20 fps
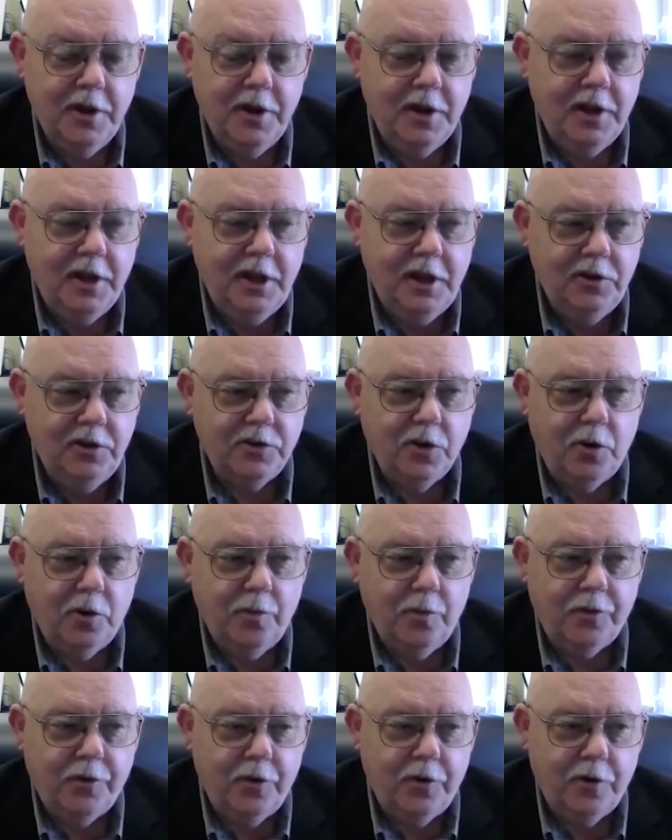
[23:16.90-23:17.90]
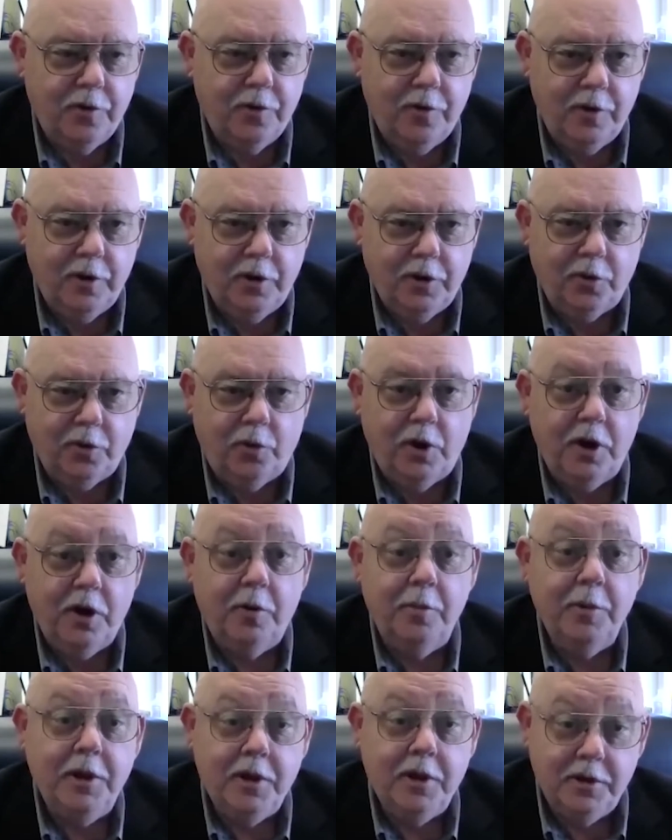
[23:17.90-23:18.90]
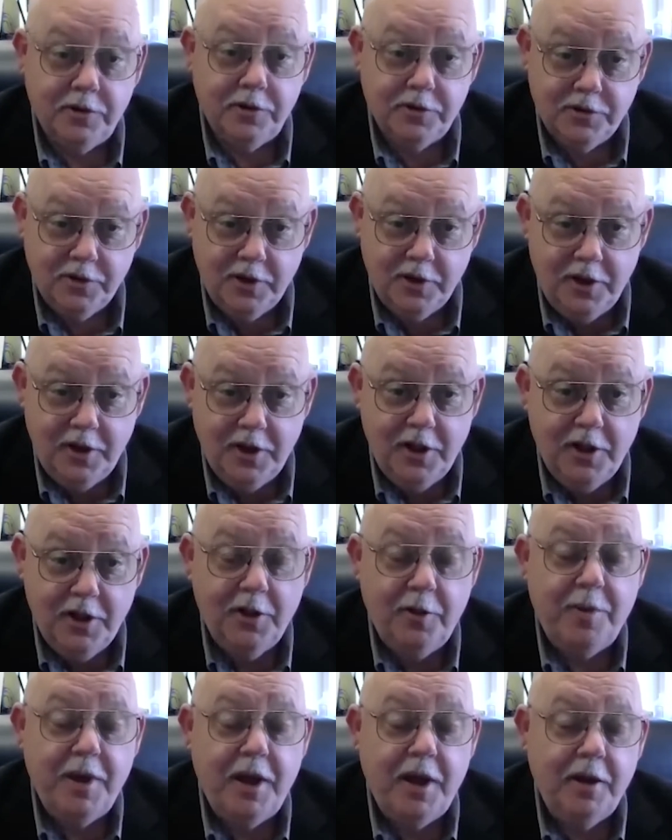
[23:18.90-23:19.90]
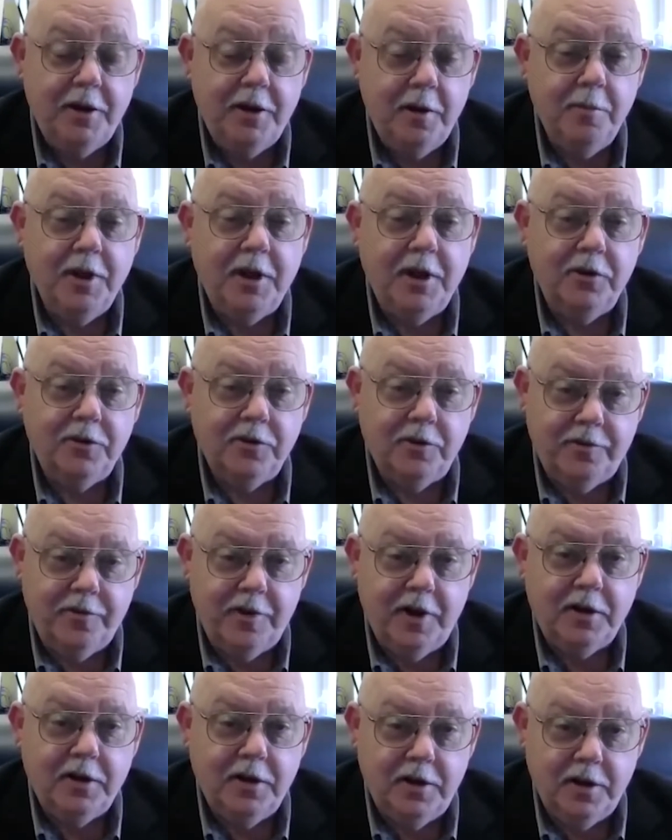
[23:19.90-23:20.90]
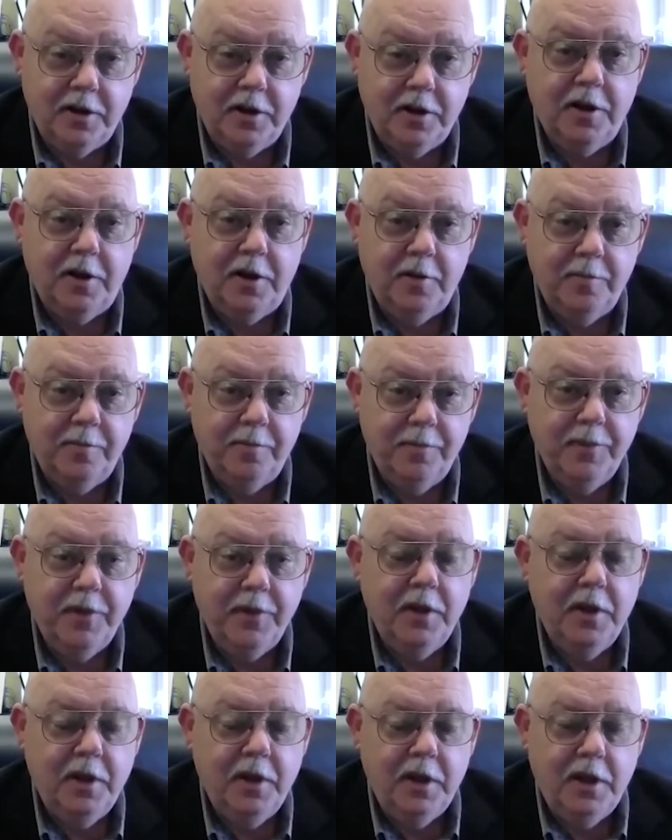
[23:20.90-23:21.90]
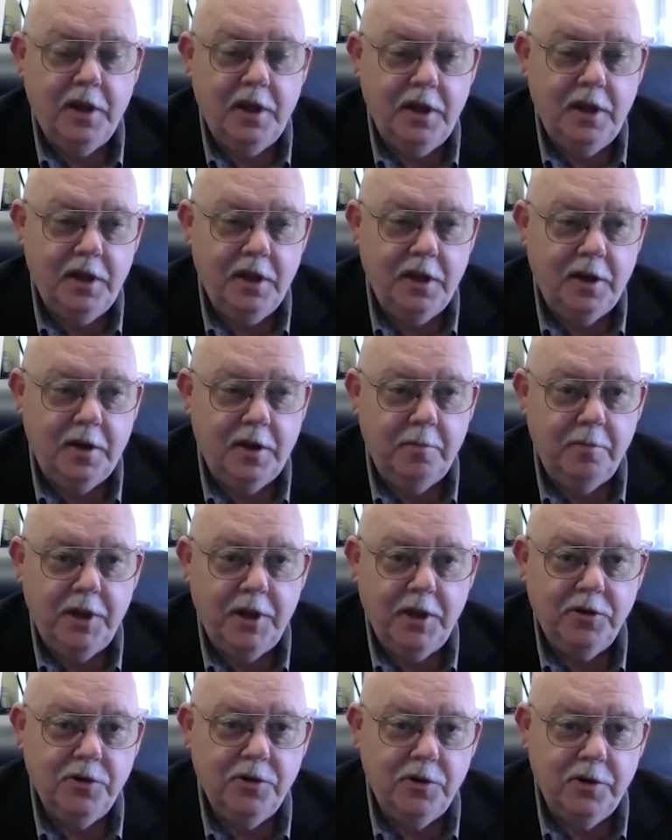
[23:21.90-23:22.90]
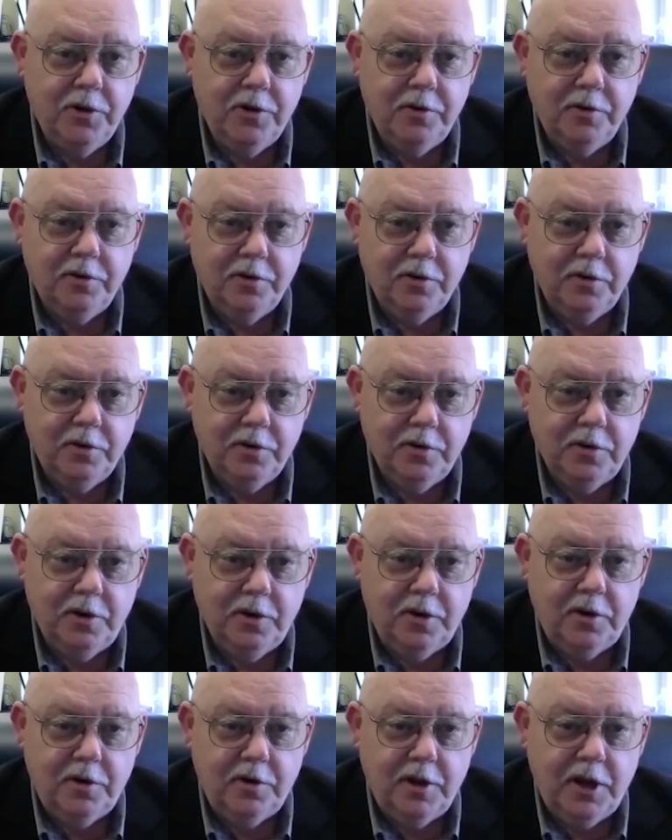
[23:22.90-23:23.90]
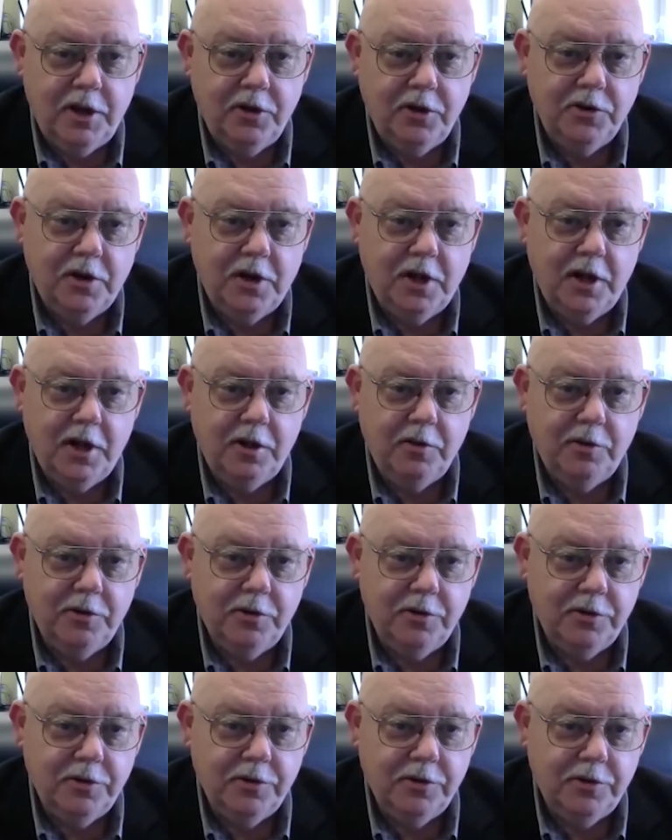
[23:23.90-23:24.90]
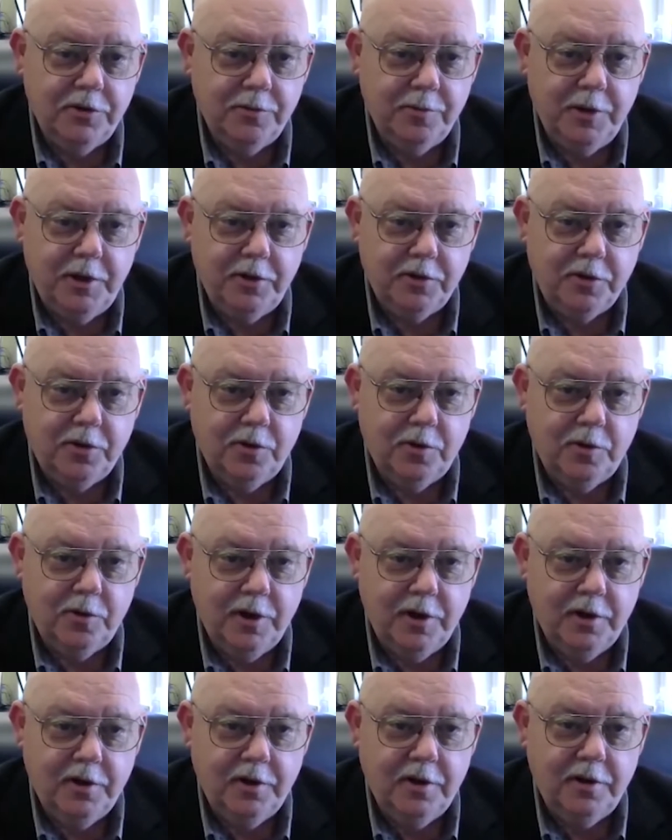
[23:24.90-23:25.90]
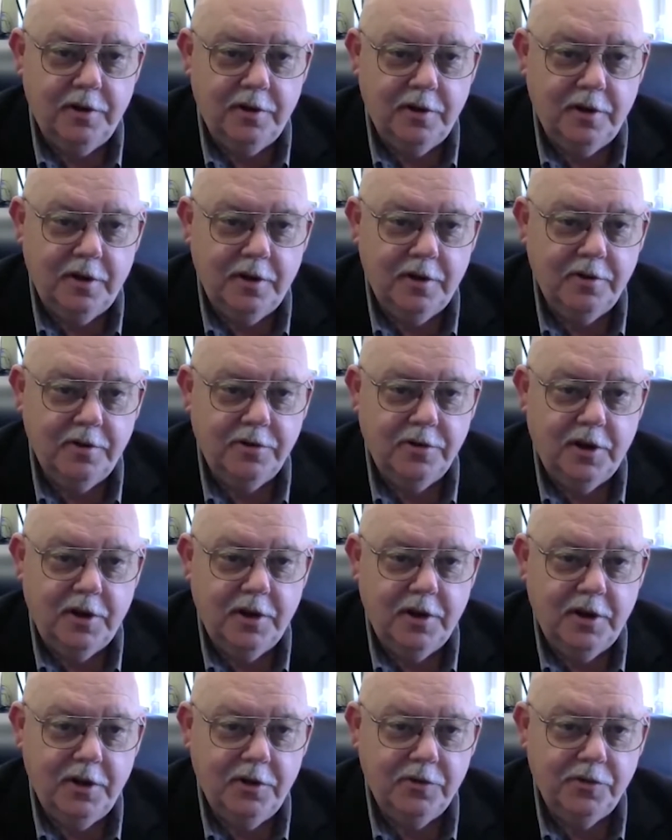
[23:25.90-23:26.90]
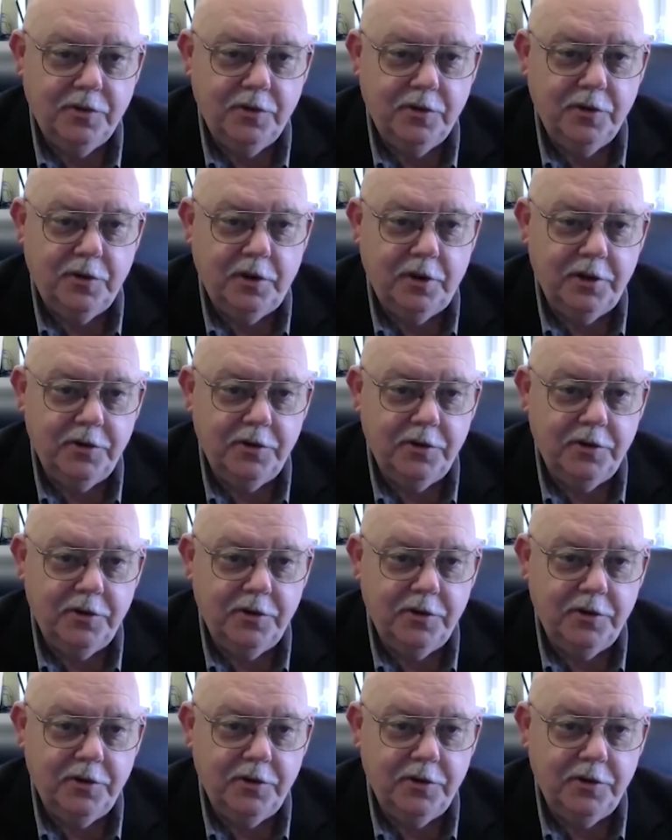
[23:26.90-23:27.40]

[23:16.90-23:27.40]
He's home for a little while because the pandemic has affected him. He majored in Asian languages and speaks Korean and Chinese fluently.